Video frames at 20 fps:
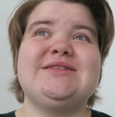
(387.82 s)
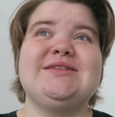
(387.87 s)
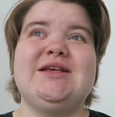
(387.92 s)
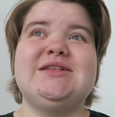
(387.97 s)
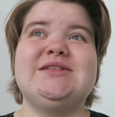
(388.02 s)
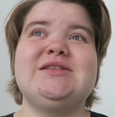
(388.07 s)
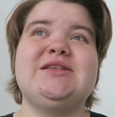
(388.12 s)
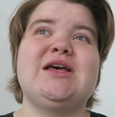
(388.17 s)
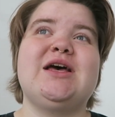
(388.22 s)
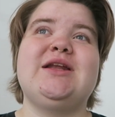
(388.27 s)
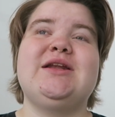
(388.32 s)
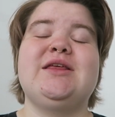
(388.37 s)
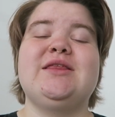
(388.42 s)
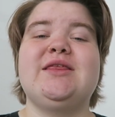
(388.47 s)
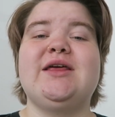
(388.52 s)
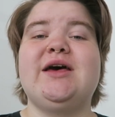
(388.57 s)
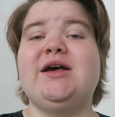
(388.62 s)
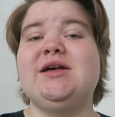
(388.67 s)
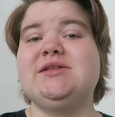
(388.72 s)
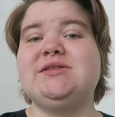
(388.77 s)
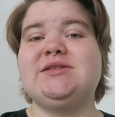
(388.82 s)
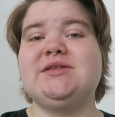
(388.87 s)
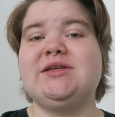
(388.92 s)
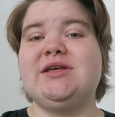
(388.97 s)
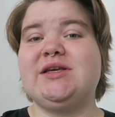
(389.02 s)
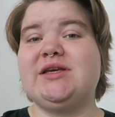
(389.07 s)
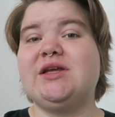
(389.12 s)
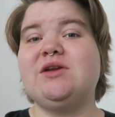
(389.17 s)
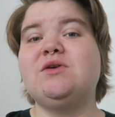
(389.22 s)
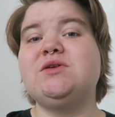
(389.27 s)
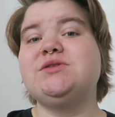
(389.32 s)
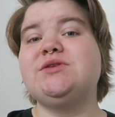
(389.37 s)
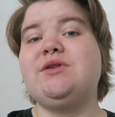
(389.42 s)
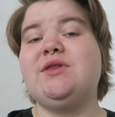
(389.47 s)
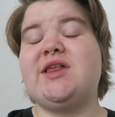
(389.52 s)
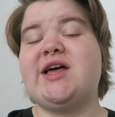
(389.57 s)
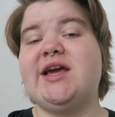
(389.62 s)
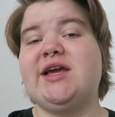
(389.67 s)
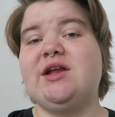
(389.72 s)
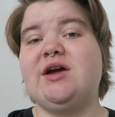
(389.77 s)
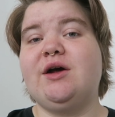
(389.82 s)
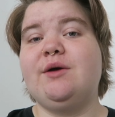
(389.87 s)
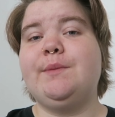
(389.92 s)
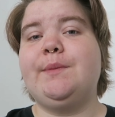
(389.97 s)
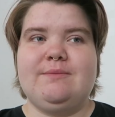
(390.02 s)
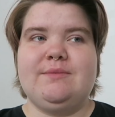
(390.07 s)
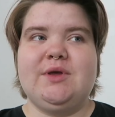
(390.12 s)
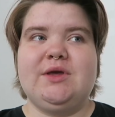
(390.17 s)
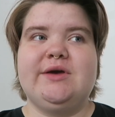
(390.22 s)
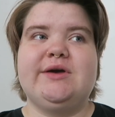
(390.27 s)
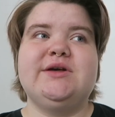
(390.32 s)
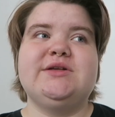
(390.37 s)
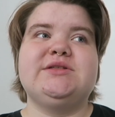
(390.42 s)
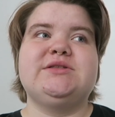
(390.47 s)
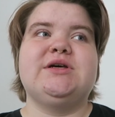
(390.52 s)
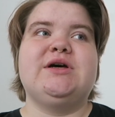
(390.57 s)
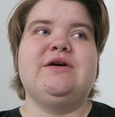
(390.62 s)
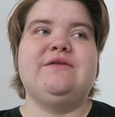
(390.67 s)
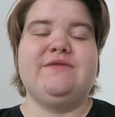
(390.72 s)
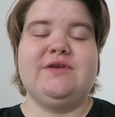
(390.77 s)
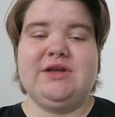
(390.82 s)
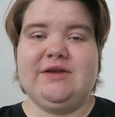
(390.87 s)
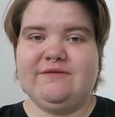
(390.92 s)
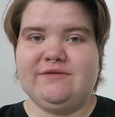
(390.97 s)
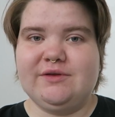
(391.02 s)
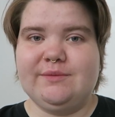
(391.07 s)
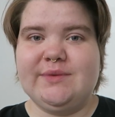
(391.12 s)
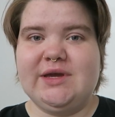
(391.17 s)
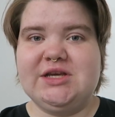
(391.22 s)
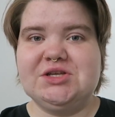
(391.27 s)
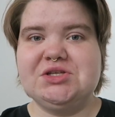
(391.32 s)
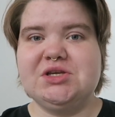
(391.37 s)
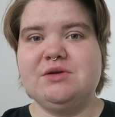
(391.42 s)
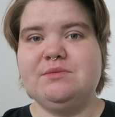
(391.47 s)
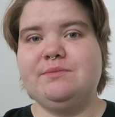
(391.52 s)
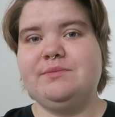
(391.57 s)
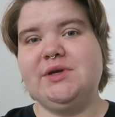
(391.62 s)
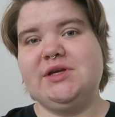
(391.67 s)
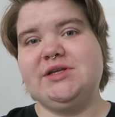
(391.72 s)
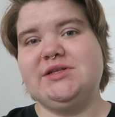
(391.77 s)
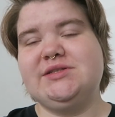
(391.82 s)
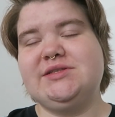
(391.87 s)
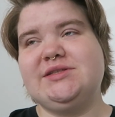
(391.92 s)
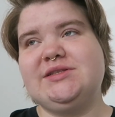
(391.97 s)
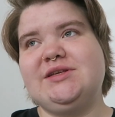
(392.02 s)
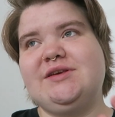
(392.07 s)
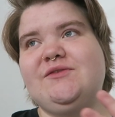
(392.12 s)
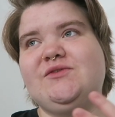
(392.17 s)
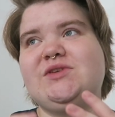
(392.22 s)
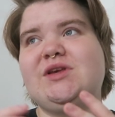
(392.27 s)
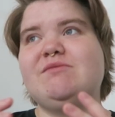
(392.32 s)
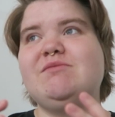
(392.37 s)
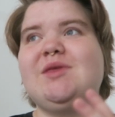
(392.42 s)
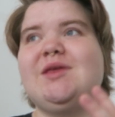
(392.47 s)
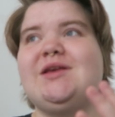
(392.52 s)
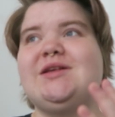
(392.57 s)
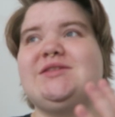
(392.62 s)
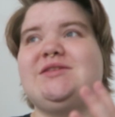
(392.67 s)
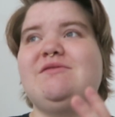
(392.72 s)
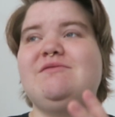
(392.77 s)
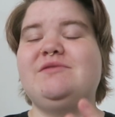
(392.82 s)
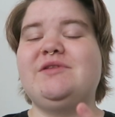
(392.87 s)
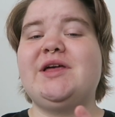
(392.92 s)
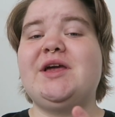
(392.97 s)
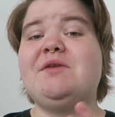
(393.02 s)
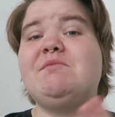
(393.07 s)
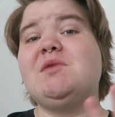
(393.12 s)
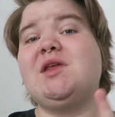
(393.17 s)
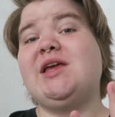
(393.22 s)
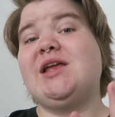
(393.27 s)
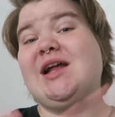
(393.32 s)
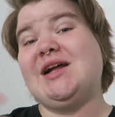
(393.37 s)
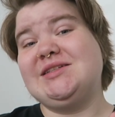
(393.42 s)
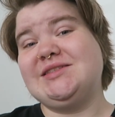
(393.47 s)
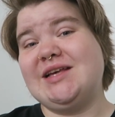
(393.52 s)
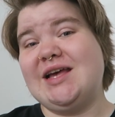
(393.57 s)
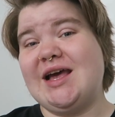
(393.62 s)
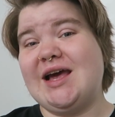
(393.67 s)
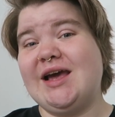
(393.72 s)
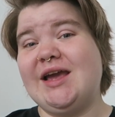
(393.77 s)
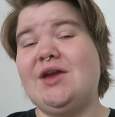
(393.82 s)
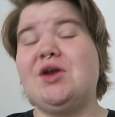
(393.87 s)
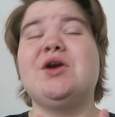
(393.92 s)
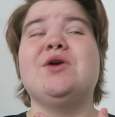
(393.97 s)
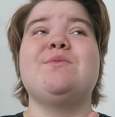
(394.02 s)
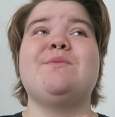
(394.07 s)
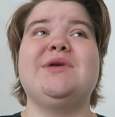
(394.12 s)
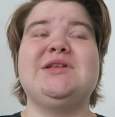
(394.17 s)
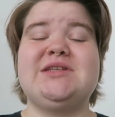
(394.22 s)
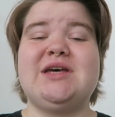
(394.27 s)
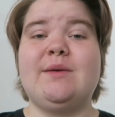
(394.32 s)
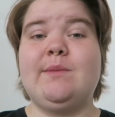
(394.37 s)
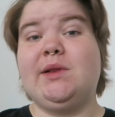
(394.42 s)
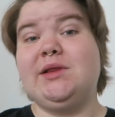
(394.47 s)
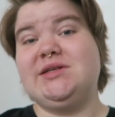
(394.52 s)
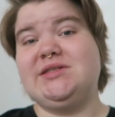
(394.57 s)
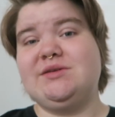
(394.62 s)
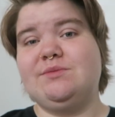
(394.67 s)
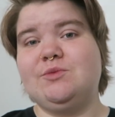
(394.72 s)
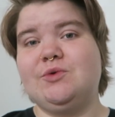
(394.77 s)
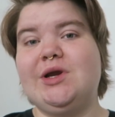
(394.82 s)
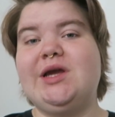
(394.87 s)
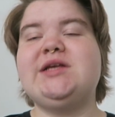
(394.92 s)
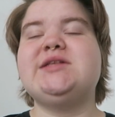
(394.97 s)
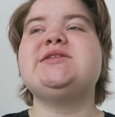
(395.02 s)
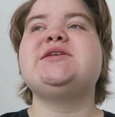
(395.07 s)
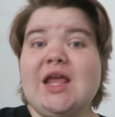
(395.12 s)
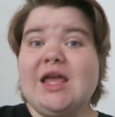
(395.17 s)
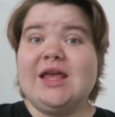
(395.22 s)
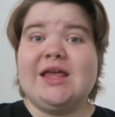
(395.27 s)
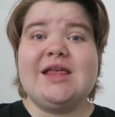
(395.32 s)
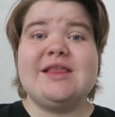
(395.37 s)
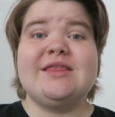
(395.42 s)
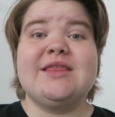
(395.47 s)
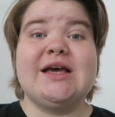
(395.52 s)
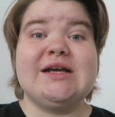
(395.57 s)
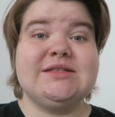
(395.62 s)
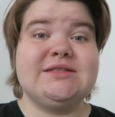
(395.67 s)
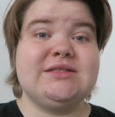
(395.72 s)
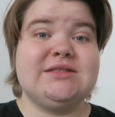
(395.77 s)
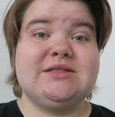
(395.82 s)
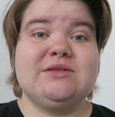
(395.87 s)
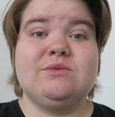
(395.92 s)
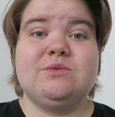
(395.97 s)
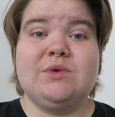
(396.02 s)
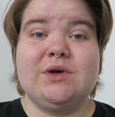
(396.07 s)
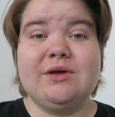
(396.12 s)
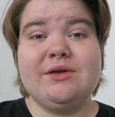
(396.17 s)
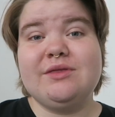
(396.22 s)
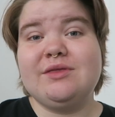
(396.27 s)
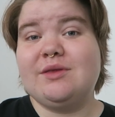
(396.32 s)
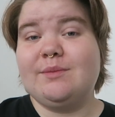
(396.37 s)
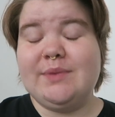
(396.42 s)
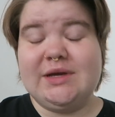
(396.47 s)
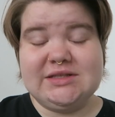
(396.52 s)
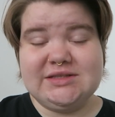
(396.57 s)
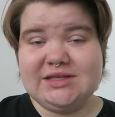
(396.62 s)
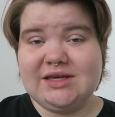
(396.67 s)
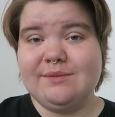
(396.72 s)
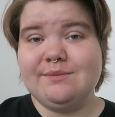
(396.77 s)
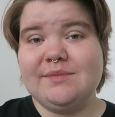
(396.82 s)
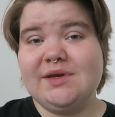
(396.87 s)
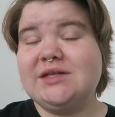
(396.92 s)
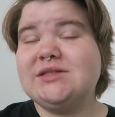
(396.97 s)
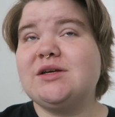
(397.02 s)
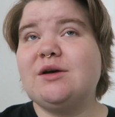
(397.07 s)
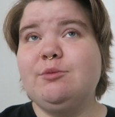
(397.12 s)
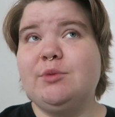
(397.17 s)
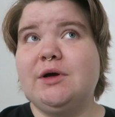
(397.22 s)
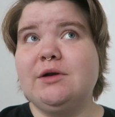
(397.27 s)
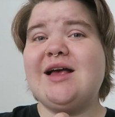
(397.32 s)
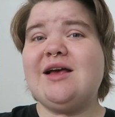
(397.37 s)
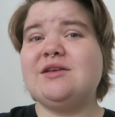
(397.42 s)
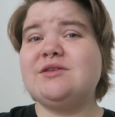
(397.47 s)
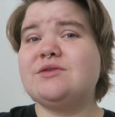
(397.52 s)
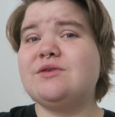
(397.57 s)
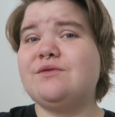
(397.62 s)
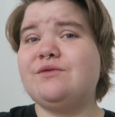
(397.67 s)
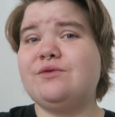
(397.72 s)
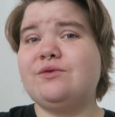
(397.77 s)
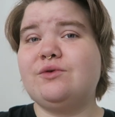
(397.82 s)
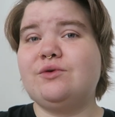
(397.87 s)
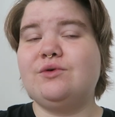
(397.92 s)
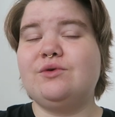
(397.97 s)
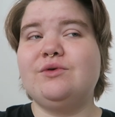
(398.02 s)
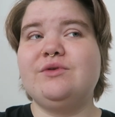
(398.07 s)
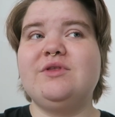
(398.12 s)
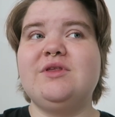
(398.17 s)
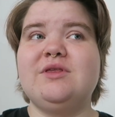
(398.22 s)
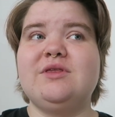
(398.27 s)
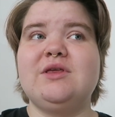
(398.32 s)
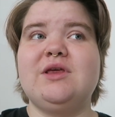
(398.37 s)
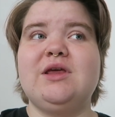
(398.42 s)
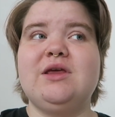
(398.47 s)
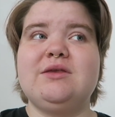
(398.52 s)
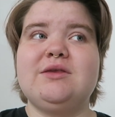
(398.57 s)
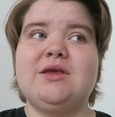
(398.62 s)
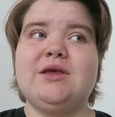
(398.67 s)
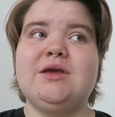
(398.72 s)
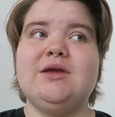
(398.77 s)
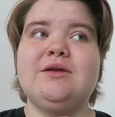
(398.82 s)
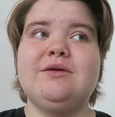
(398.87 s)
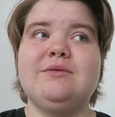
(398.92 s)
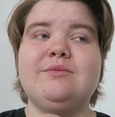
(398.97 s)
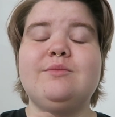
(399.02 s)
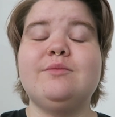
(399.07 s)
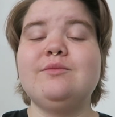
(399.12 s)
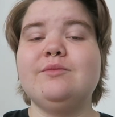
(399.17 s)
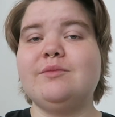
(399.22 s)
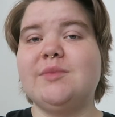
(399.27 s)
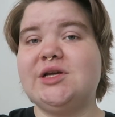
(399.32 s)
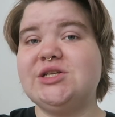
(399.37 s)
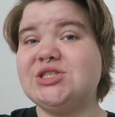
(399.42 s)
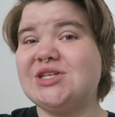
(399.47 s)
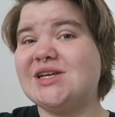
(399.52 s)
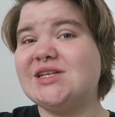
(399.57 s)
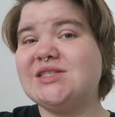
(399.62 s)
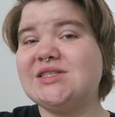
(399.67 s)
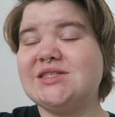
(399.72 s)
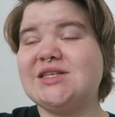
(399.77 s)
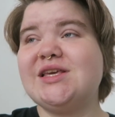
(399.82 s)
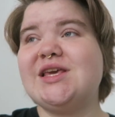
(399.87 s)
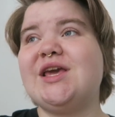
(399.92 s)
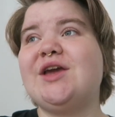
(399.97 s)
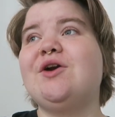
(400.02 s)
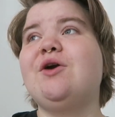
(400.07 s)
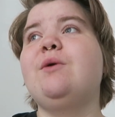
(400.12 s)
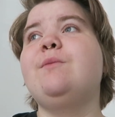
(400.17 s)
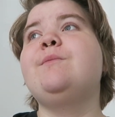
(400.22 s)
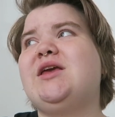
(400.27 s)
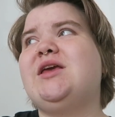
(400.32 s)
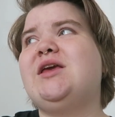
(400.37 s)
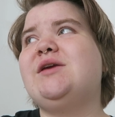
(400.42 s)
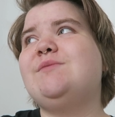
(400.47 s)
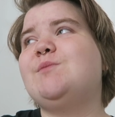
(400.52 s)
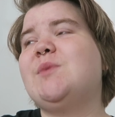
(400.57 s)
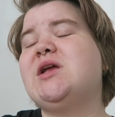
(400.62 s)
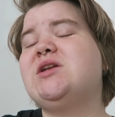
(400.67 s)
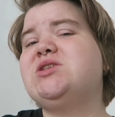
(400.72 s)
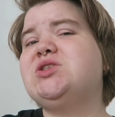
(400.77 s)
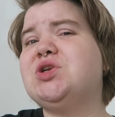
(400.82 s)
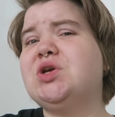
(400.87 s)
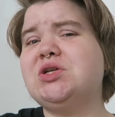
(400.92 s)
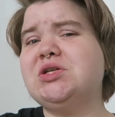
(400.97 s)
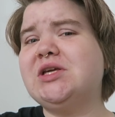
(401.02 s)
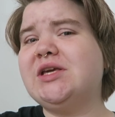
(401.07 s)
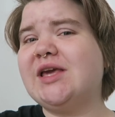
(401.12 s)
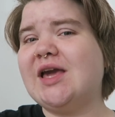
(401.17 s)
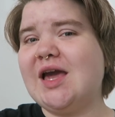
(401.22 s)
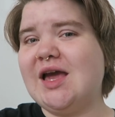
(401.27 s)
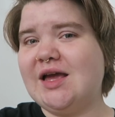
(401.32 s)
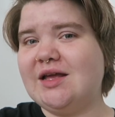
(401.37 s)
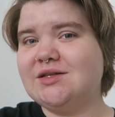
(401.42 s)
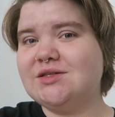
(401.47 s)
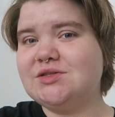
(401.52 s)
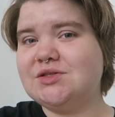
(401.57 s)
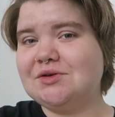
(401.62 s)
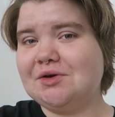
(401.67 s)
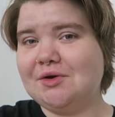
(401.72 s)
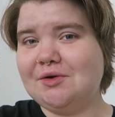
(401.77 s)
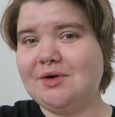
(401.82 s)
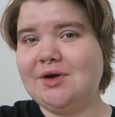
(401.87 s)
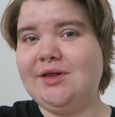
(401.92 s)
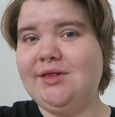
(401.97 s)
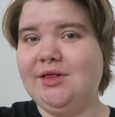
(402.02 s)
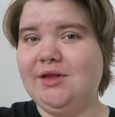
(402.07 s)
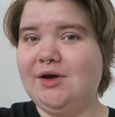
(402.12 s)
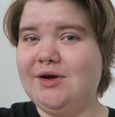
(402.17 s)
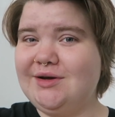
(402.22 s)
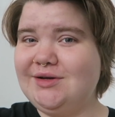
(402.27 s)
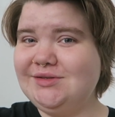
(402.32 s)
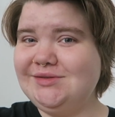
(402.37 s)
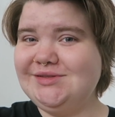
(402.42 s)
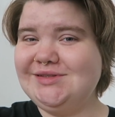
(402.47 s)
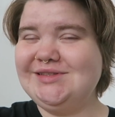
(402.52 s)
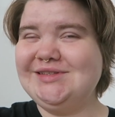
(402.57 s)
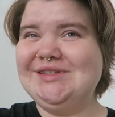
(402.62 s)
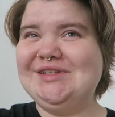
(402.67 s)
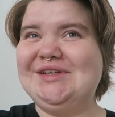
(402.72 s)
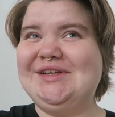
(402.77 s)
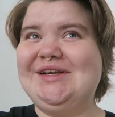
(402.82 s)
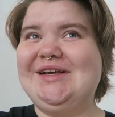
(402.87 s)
he said that it can also light up because of an inflammation, because if something is inflamed it has a higher metabolism rate, and that's what the PET scan picks up on. As for the thing in my chest here, he mentioned cancer a lot.